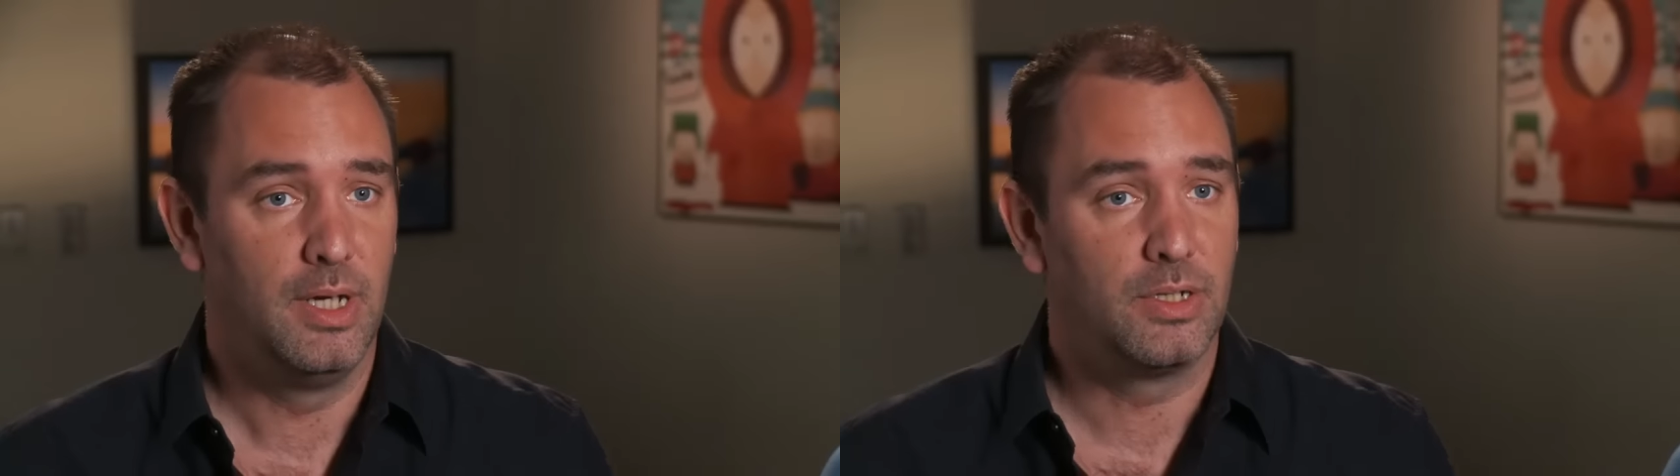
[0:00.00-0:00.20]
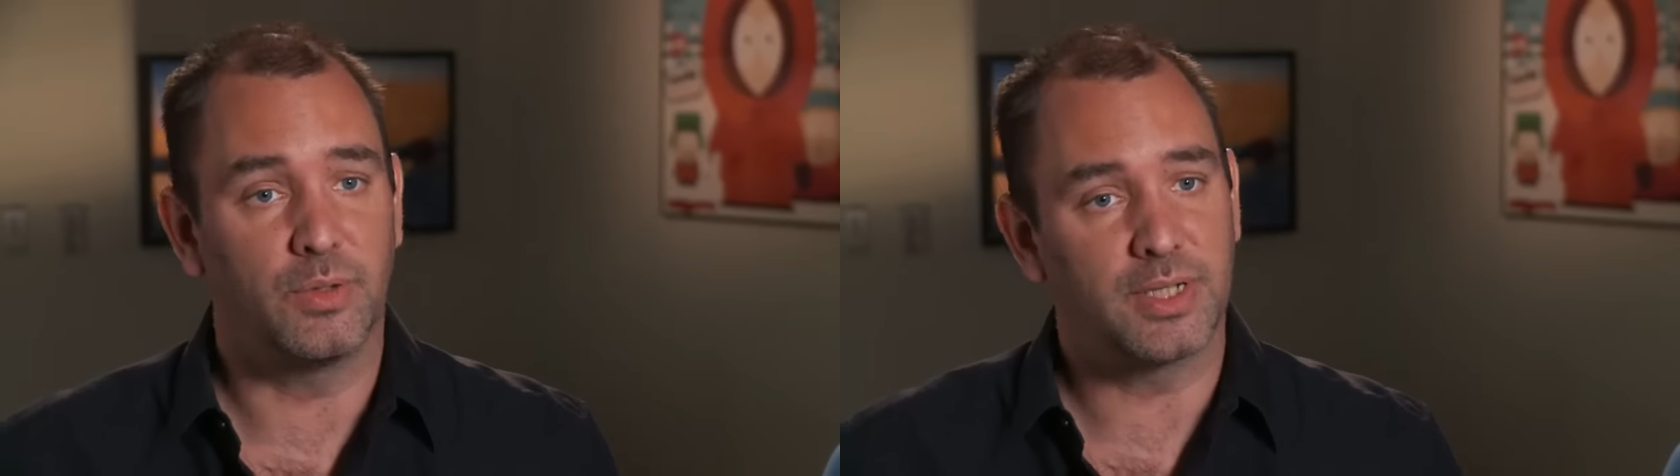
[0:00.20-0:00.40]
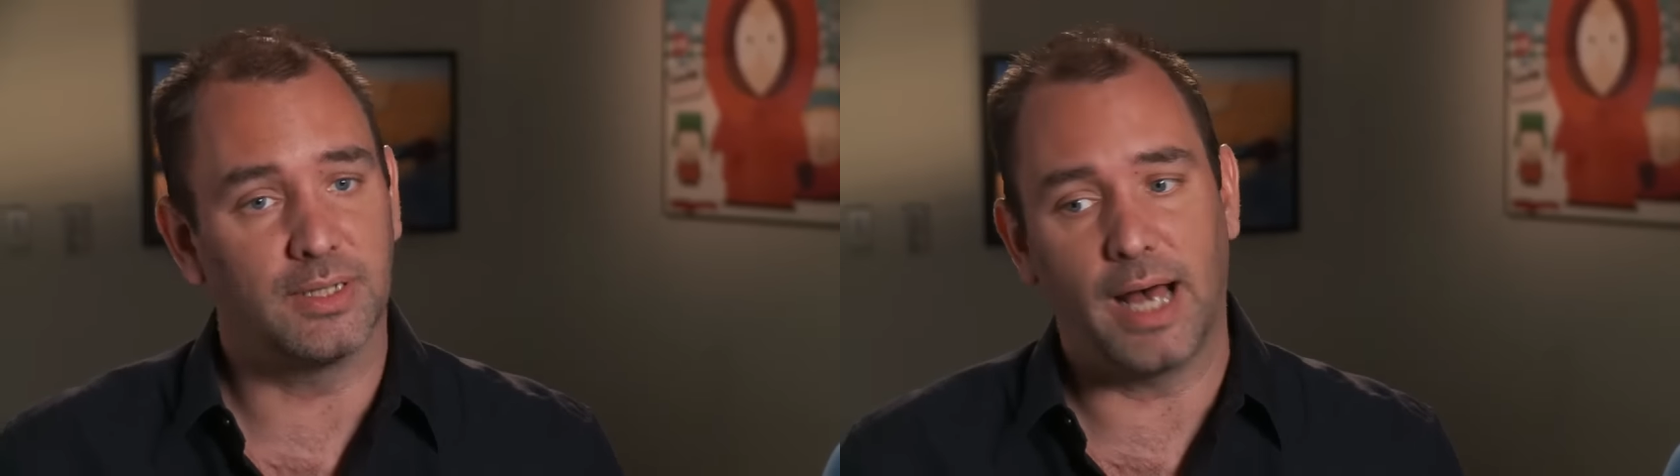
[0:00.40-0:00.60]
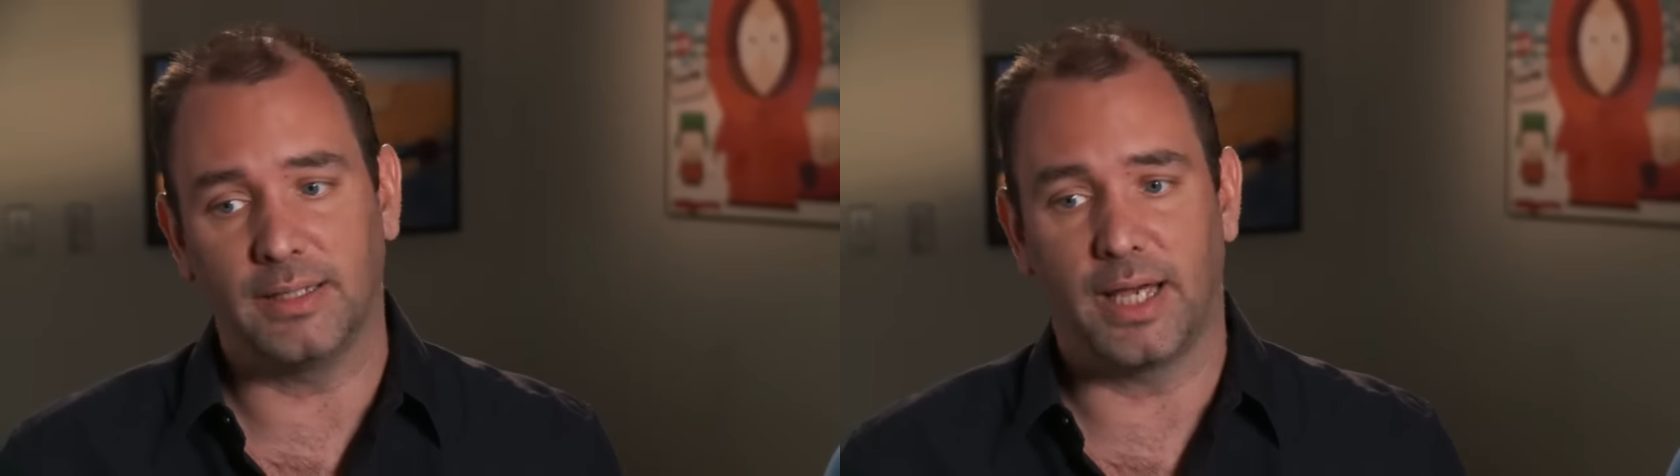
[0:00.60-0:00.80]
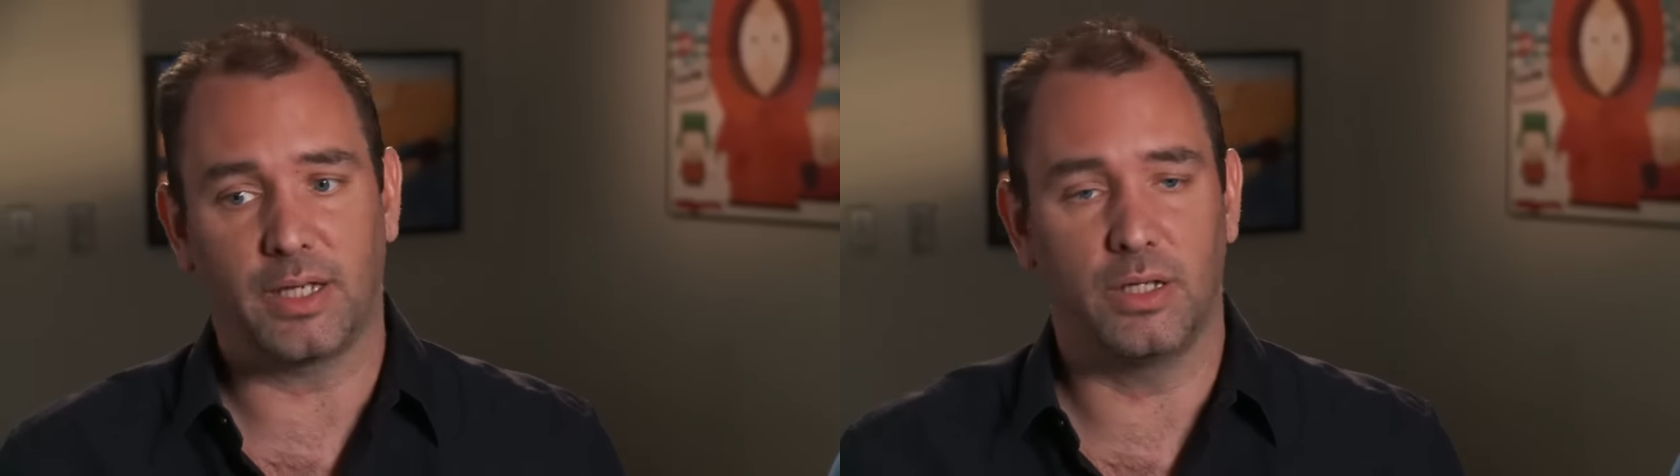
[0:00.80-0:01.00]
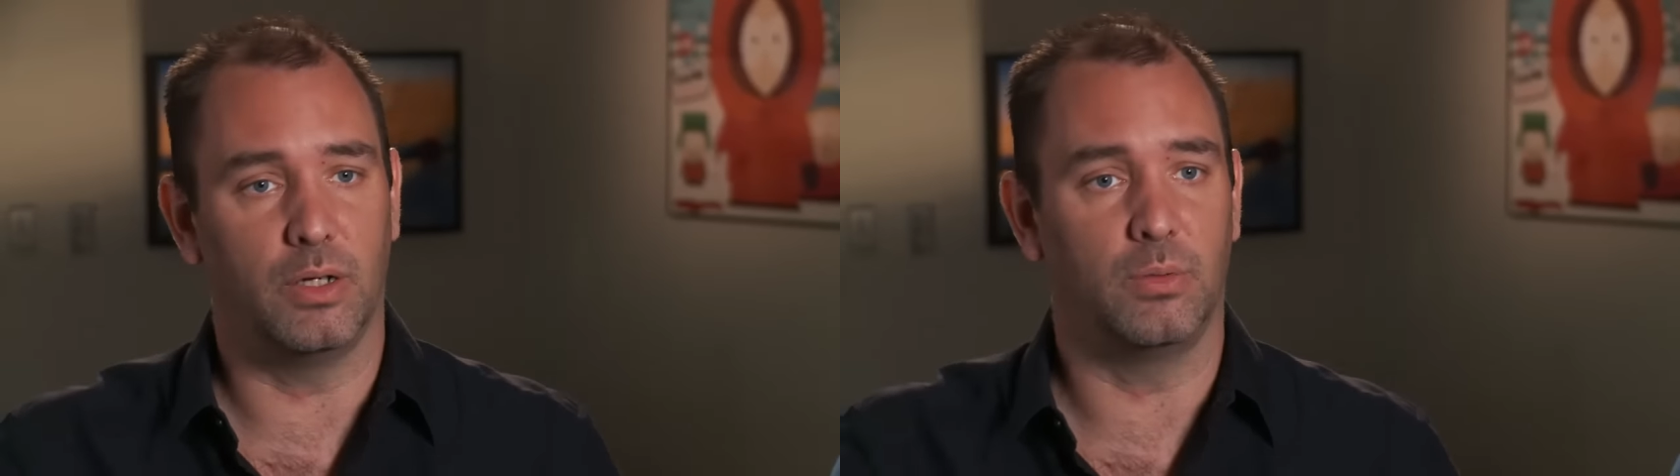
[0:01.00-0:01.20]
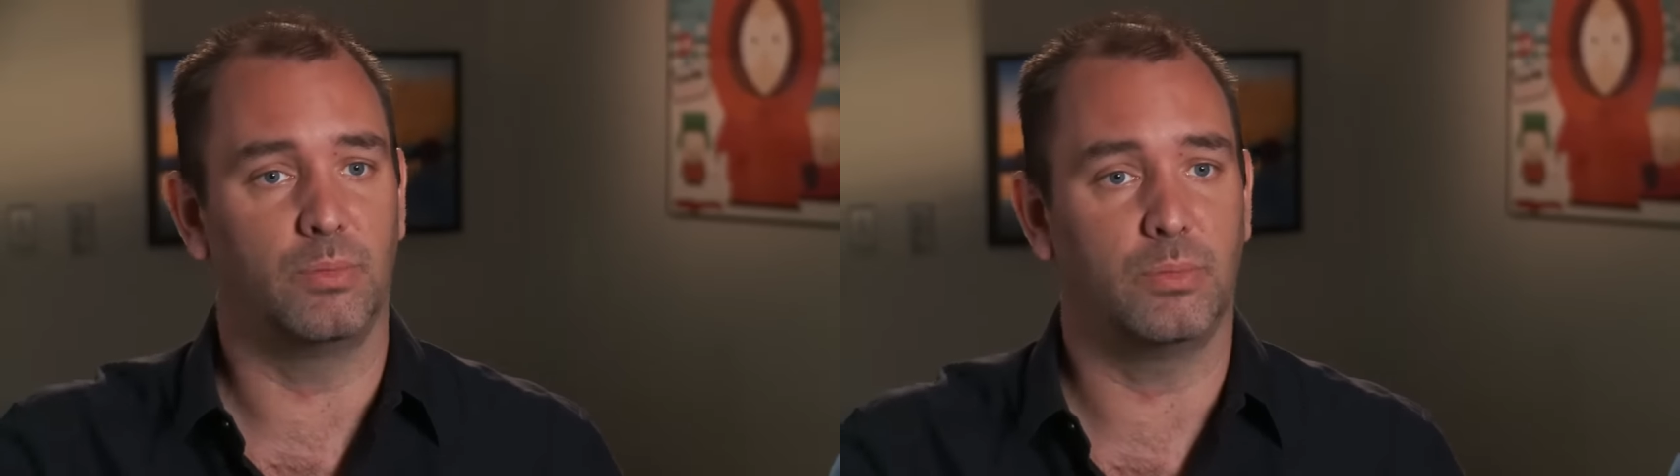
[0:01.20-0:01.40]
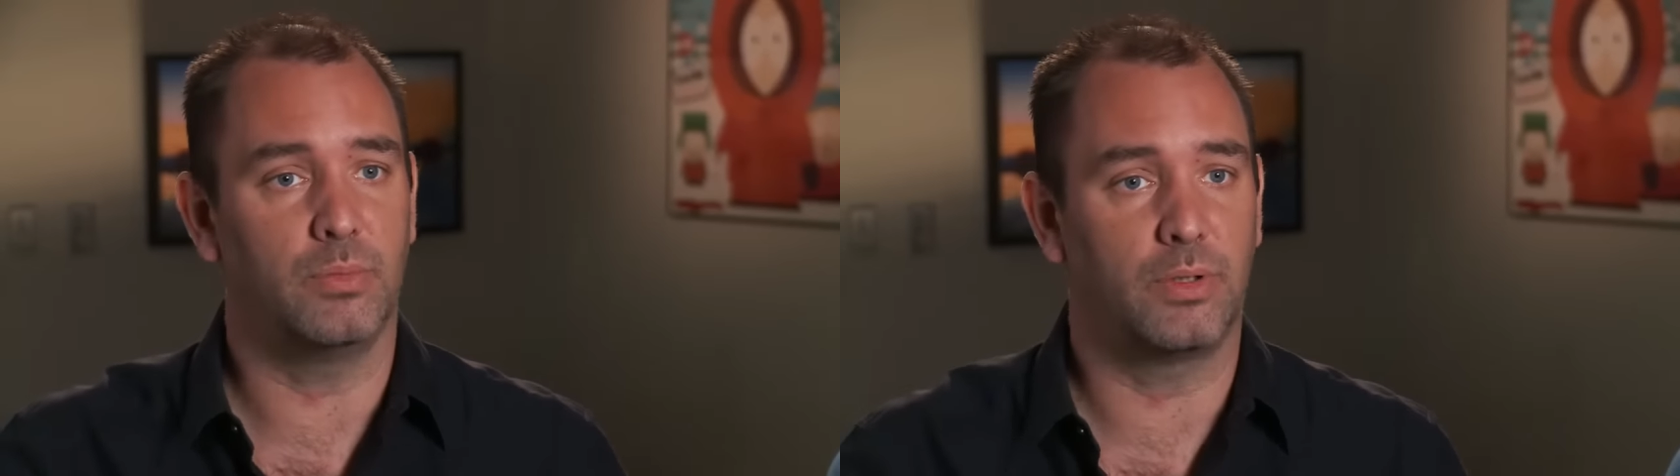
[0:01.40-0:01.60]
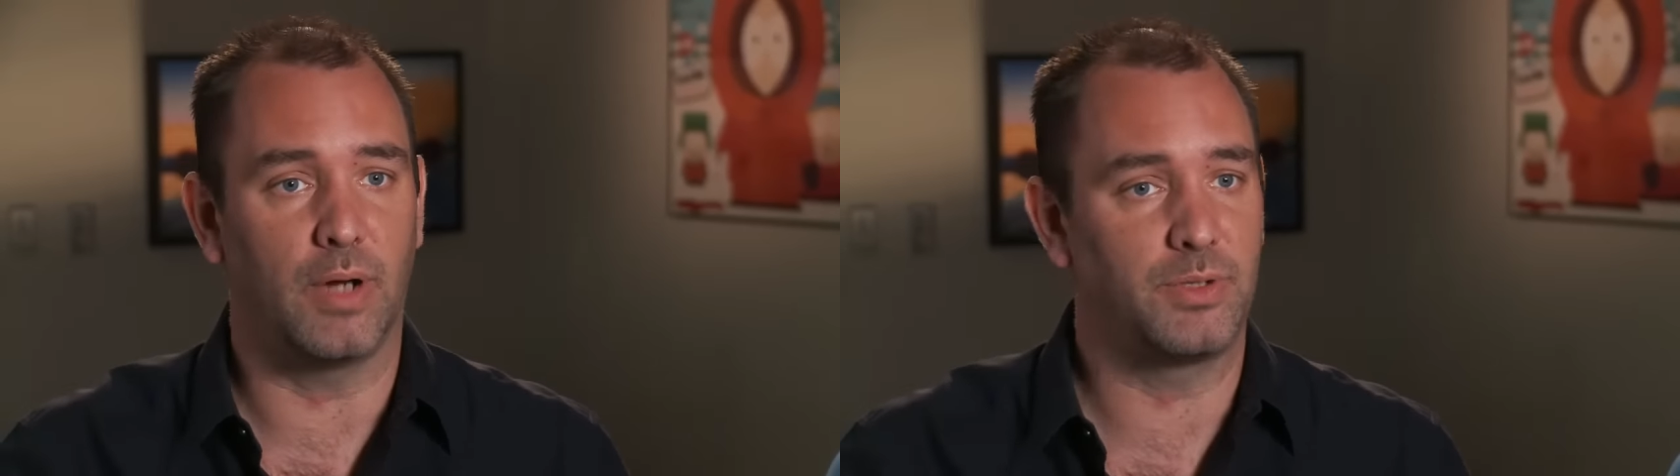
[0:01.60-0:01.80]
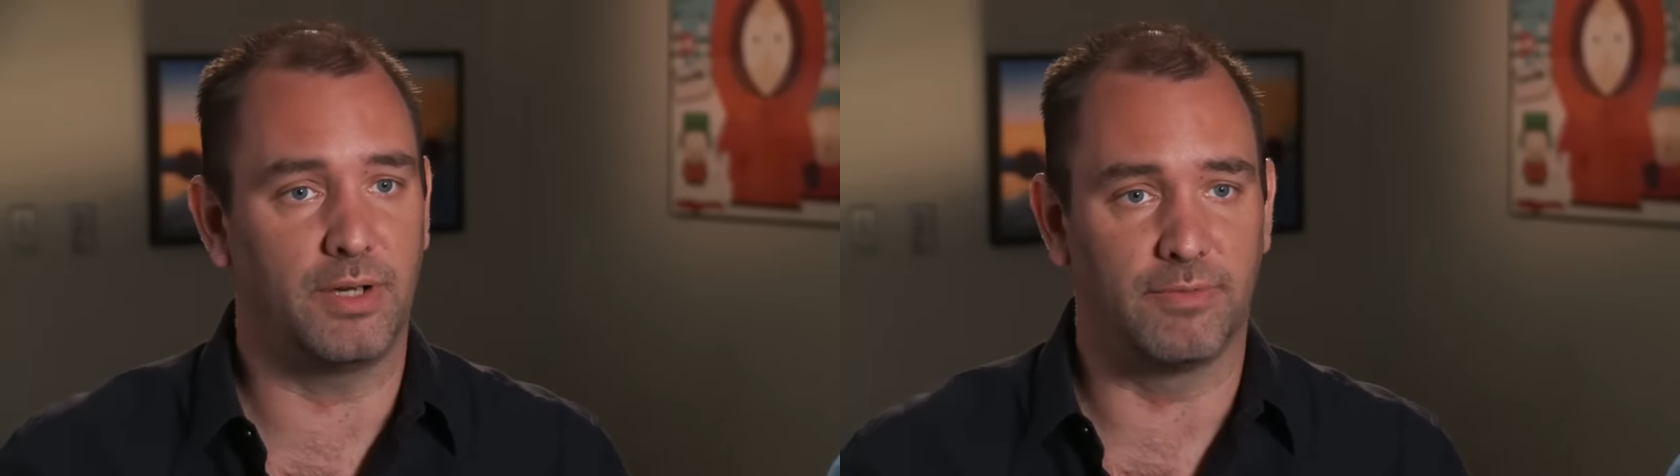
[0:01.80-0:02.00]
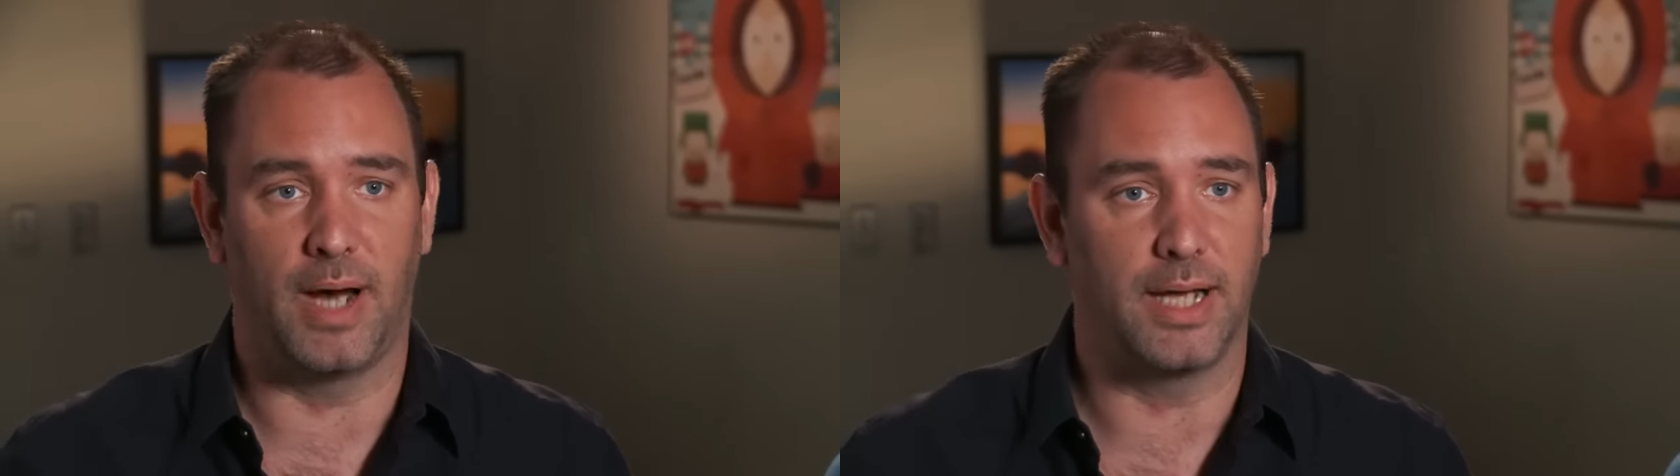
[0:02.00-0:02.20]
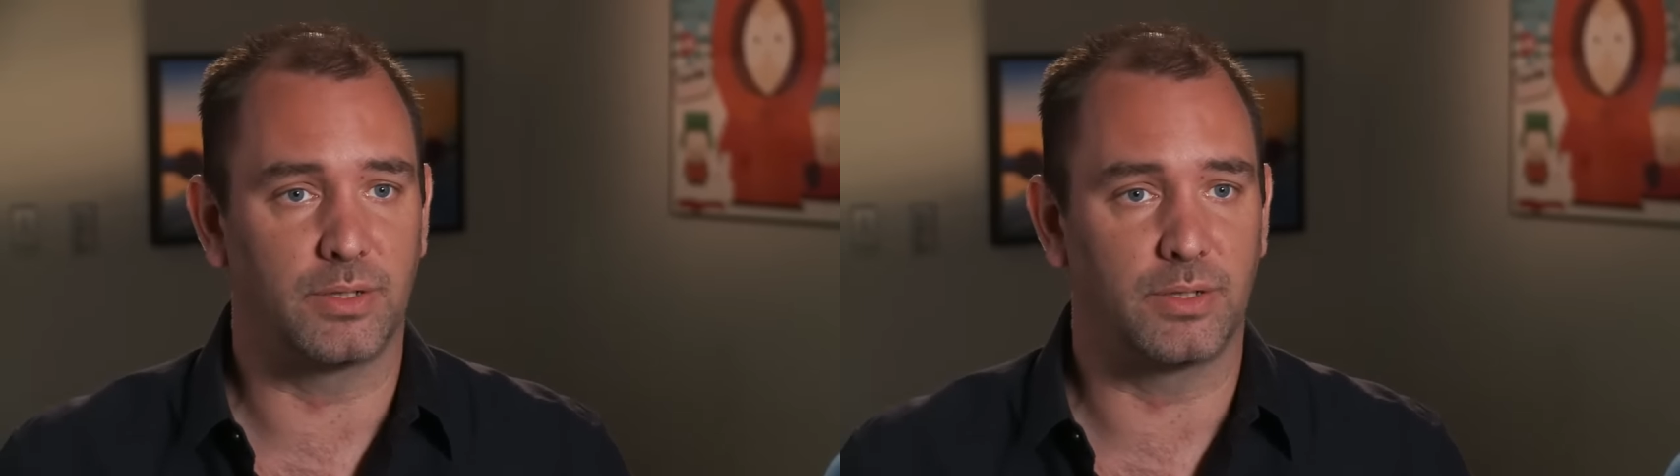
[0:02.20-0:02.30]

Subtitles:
So it's a lot like, when we graduate from high